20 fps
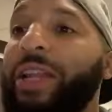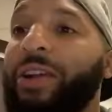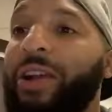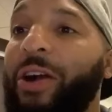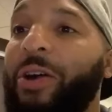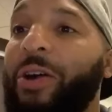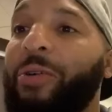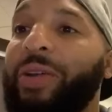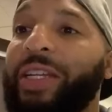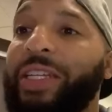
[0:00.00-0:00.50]
to
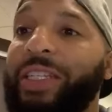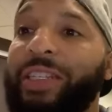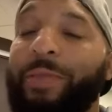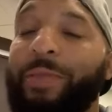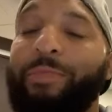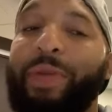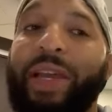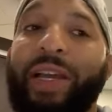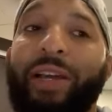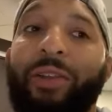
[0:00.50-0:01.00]
go, and it's a
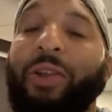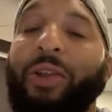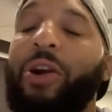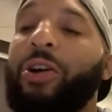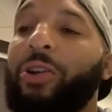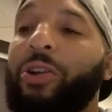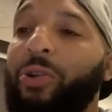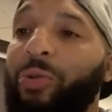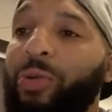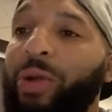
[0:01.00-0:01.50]
big,
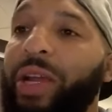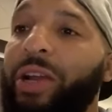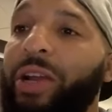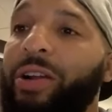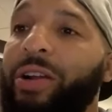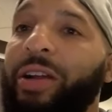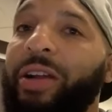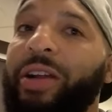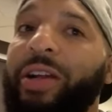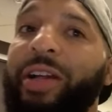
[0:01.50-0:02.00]
long
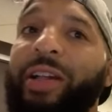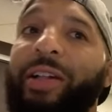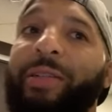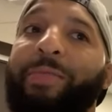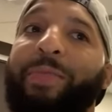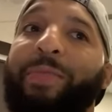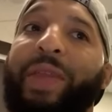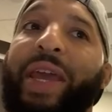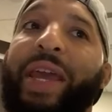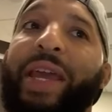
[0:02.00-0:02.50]
career,
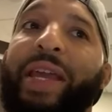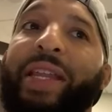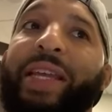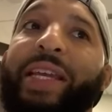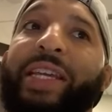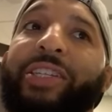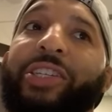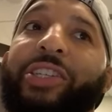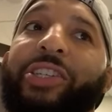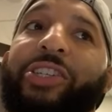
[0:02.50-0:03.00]
and
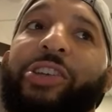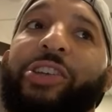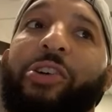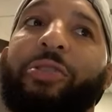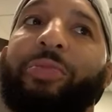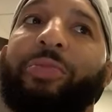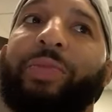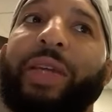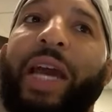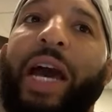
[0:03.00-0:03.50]
it just
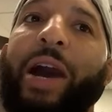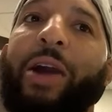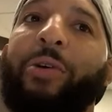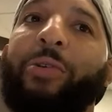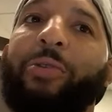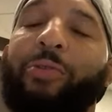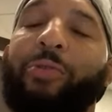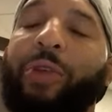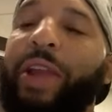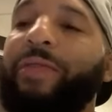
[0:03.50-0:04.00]
shows me
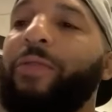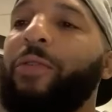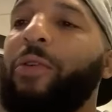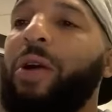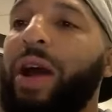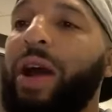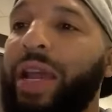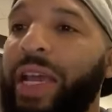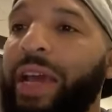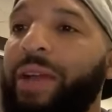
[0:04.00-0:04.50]
how grateful
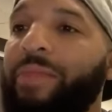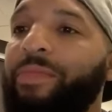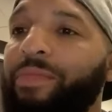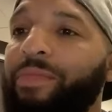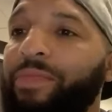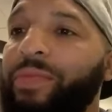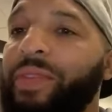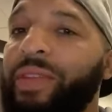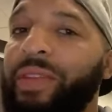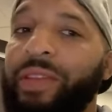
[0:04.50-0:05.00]
I am
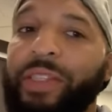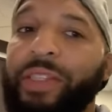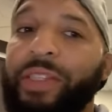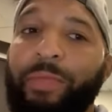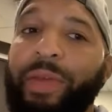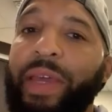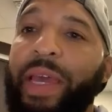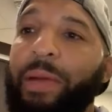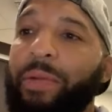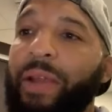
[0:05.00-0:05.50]
to
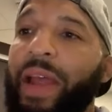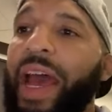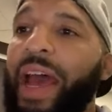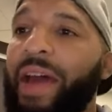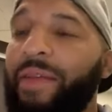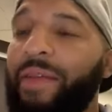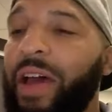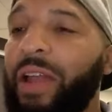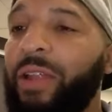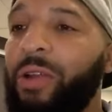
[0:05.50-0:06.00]
be able to
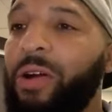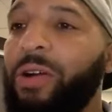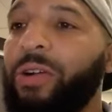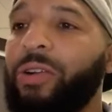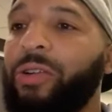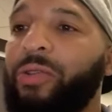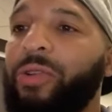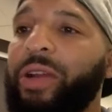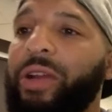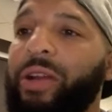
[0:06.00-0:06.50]
have that long
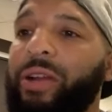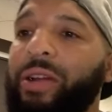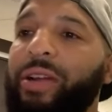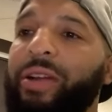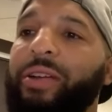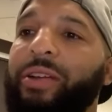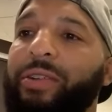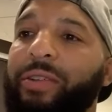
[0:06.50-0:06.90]
career.